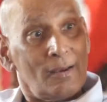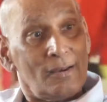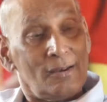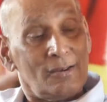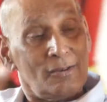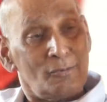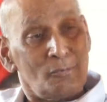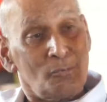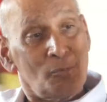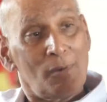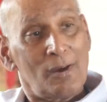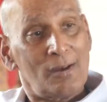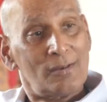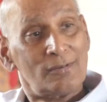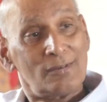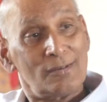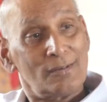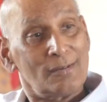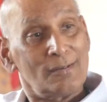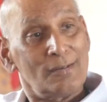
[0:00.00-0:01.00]
it
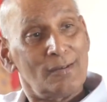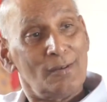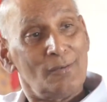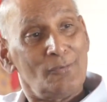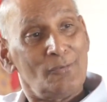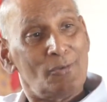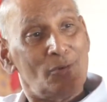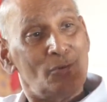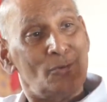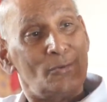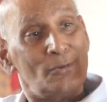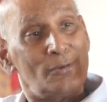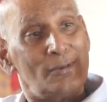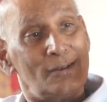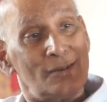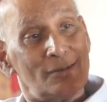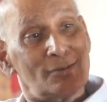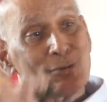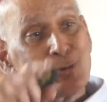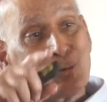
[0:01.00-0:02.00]
must give you
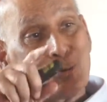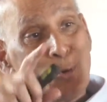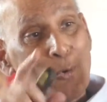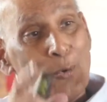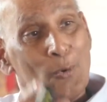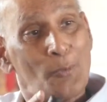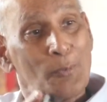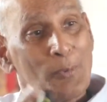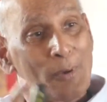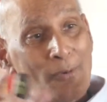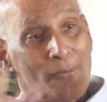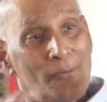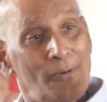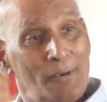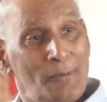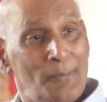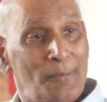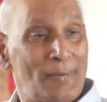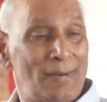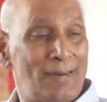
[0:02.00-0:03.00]
the scope of
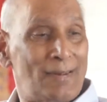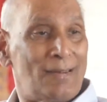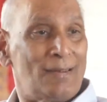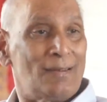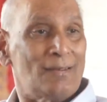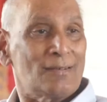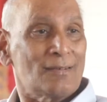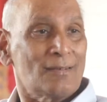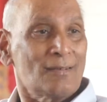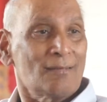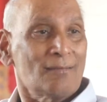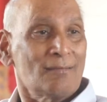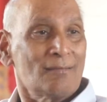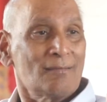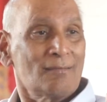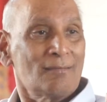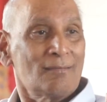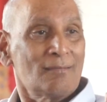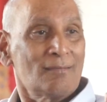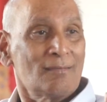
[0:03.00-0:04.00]
application.
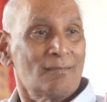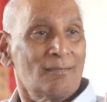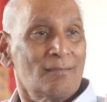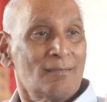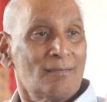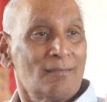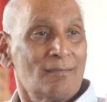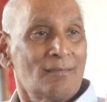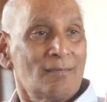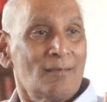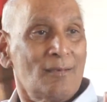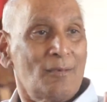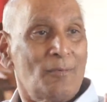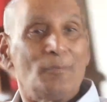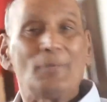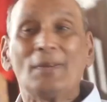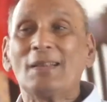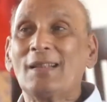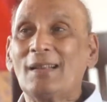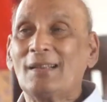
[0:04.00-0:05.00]

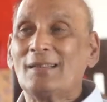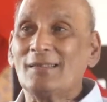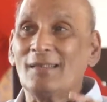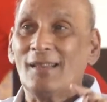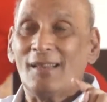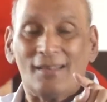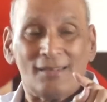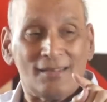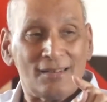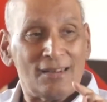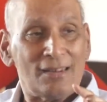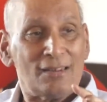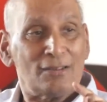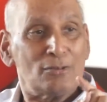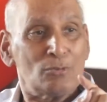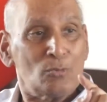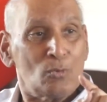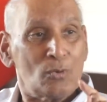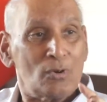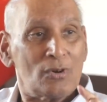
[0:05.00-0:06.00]
Because
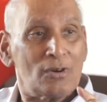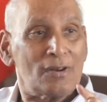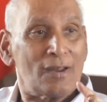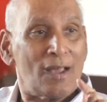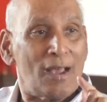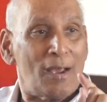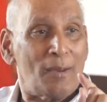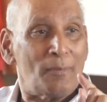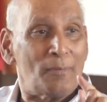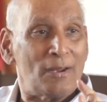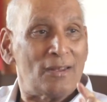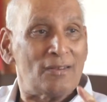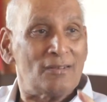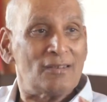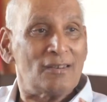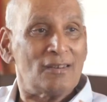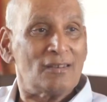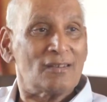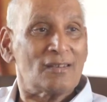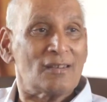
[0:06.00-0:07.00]
this word
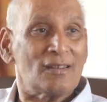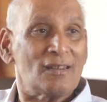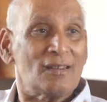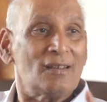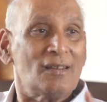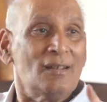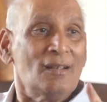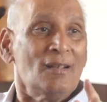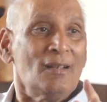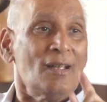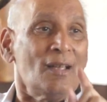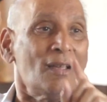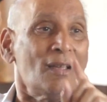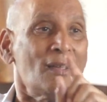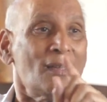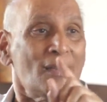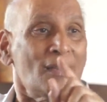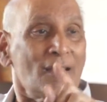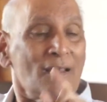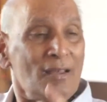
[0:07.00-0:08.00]
amantrita
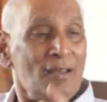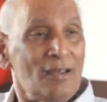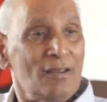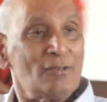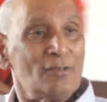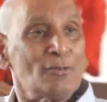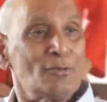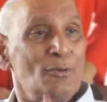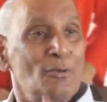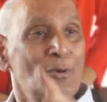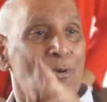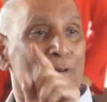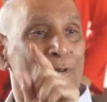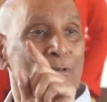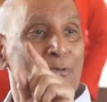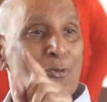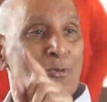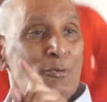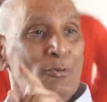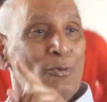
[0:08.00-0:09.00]
is
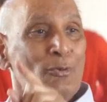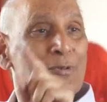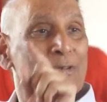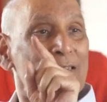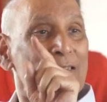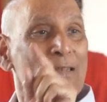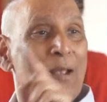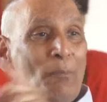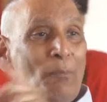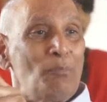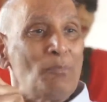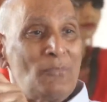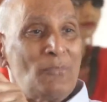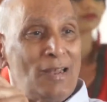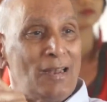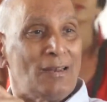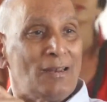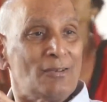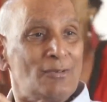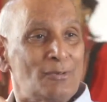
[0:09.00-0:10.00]
going to do
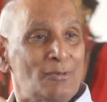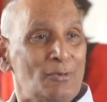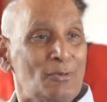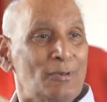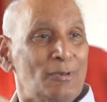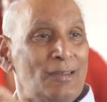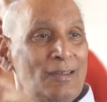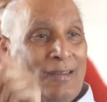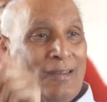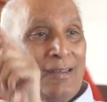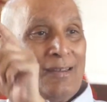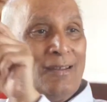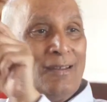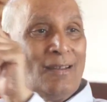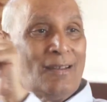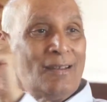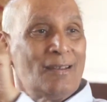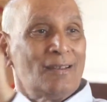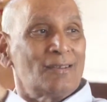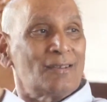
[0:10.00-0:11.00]
something to the
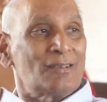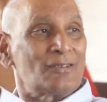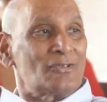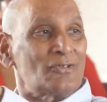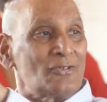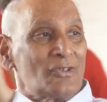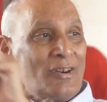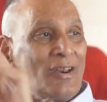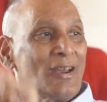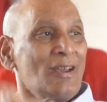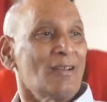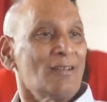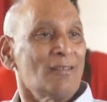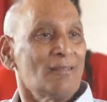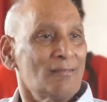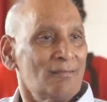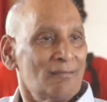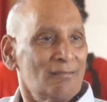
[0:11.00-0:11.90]
string.